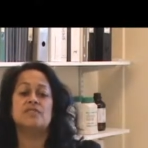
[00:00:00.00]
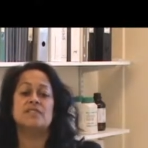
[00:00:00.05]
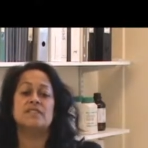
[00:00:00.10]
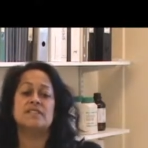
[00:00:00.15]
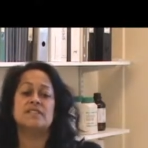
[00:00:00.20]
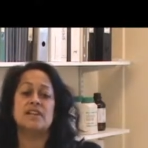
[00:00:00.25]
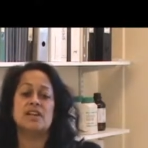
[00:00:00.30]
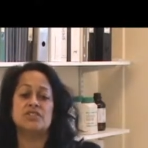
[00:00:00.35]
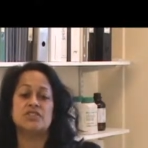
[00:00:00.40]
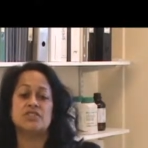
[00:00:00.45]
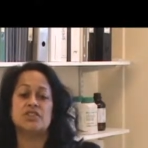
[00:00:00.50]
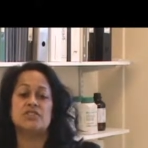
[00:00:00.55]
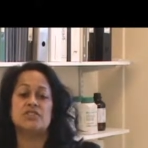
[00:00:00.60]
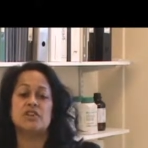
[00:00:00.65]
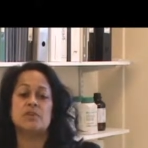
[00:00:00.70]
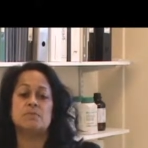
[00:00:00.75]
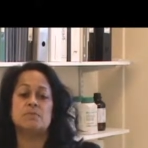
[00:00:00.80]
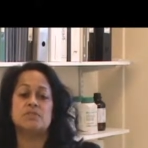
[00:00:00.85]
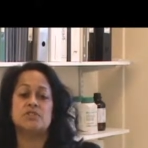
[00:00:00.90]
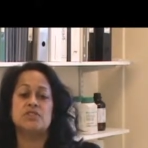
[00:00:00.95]
discussion
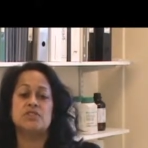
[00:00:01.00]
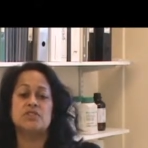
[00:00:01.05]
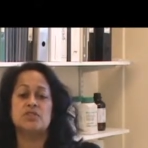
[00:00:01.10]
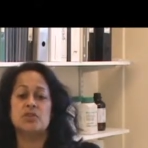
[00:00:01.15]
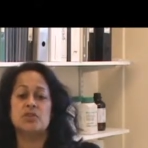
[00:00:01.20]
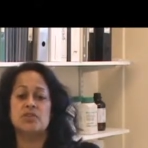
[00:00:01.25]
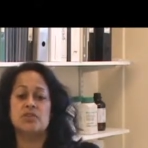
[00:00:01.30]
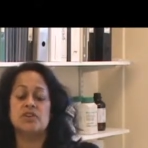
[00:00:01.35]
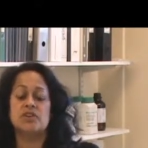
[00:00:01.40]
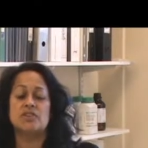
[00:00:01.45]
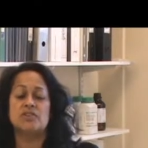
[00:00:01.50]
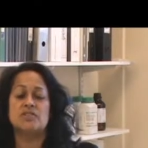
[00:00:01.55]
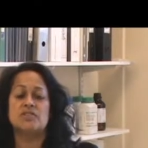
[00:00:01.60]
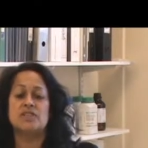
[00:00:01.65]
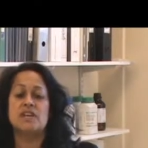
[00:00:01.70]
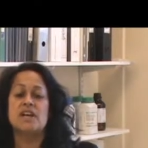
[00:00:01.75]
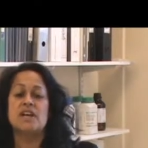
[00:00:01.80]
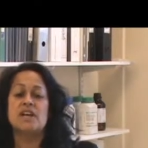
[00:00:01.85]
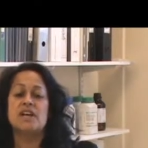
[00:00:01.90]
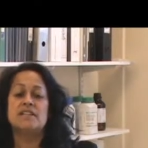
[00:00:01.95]
groups,
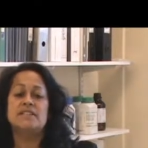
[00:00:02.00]
tutorials,